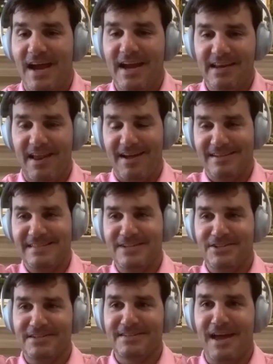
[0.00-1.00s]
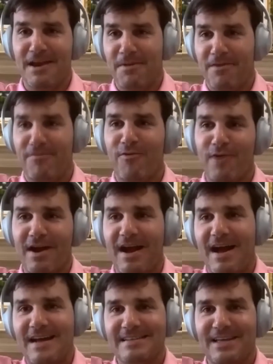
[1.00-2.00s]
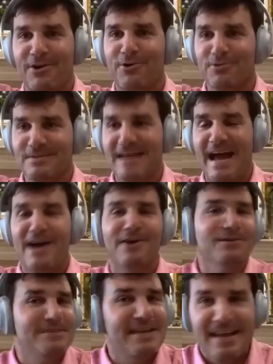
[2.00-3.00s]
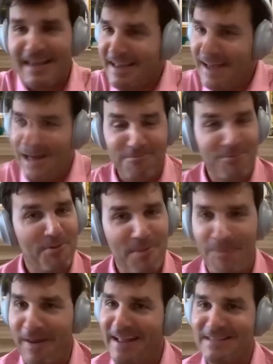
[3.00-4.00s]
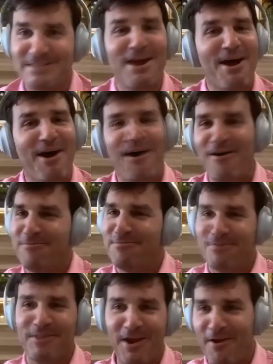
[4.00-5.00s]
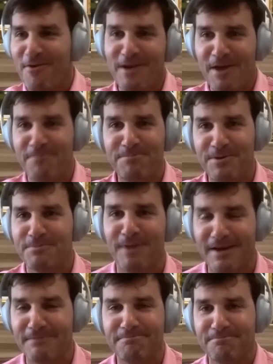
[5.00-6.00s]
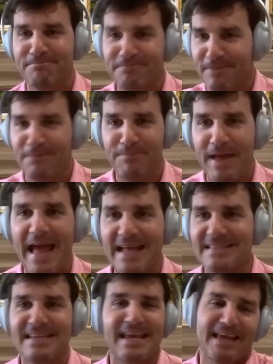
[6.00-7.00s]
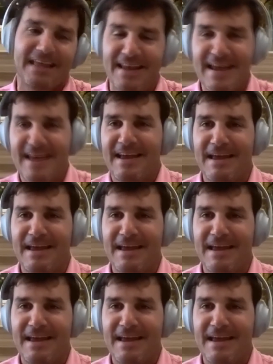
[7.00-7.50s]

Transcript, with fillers: the sidelines. They just got about four guys. They hold towels. I pull my pants off. They hurry up, put my my pads in